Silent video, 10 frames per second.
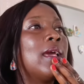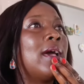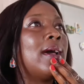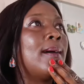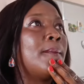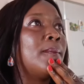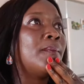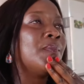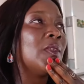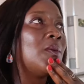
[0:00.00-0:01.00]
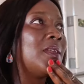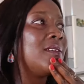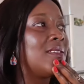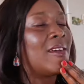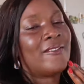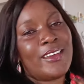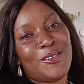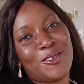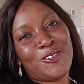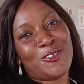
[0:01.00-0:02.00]
What else have I
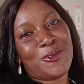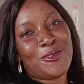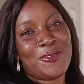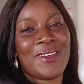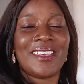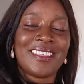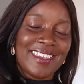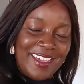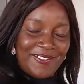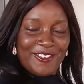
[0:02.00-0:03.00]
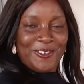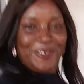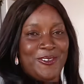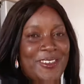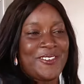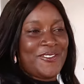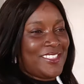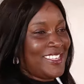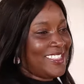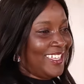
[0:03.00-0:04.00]
not shown you? I think I've shown you
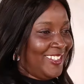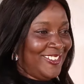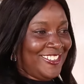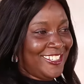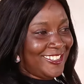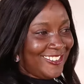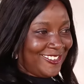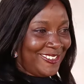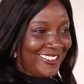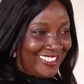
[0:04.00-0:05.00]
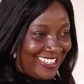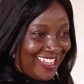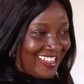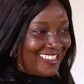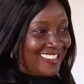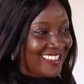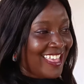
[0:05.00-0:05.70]
everything that you need to see, guys.